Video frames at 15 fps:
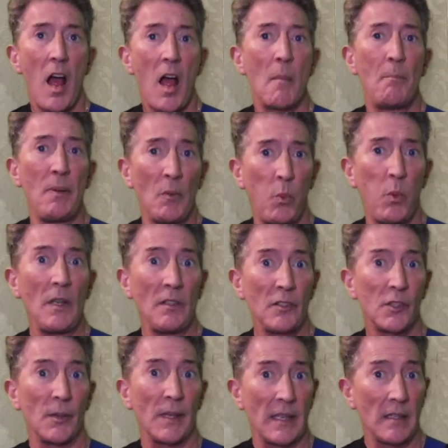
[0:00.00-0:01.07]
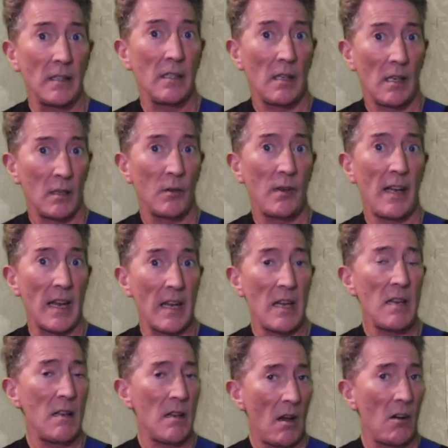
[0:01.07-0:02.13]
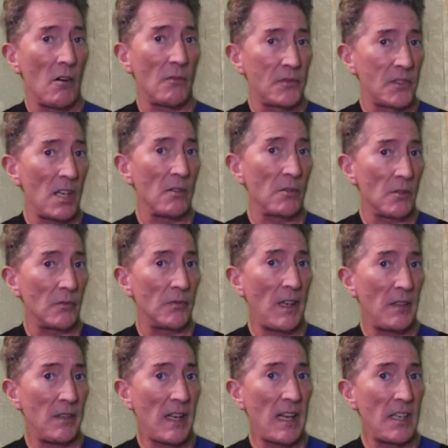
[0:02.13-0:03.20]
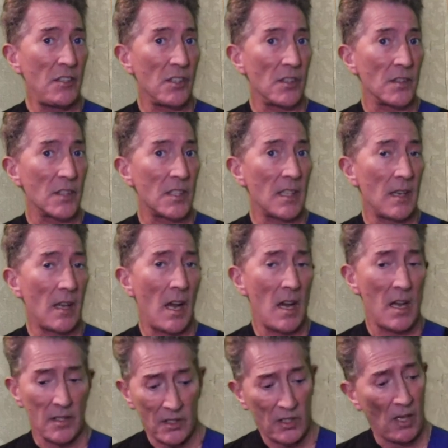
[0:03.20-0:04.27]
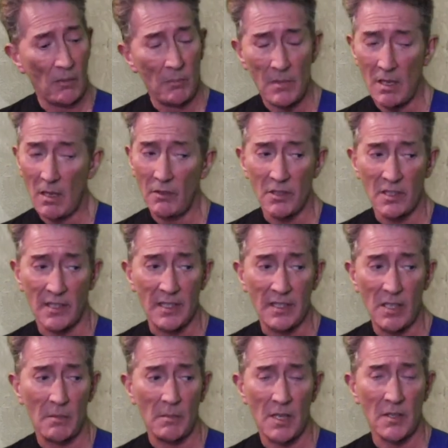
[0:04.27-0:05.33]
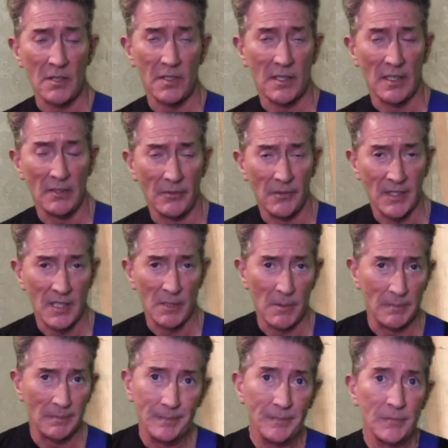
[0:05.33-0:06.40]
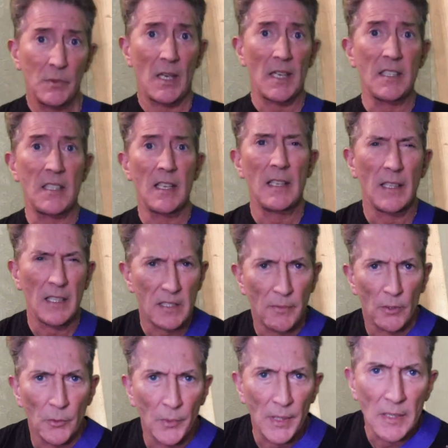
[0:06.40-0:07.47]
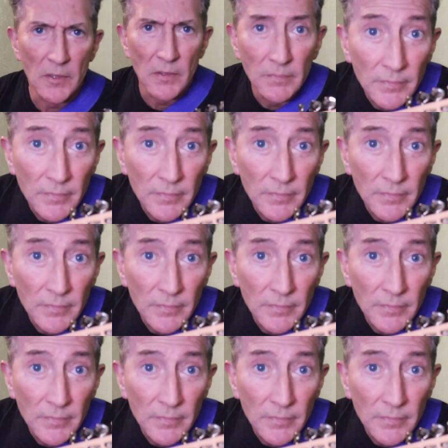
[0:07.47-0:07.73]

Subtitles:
A bewildering array of tonal variations. Honestly, top marks to go for this one. Right, let's have a look round.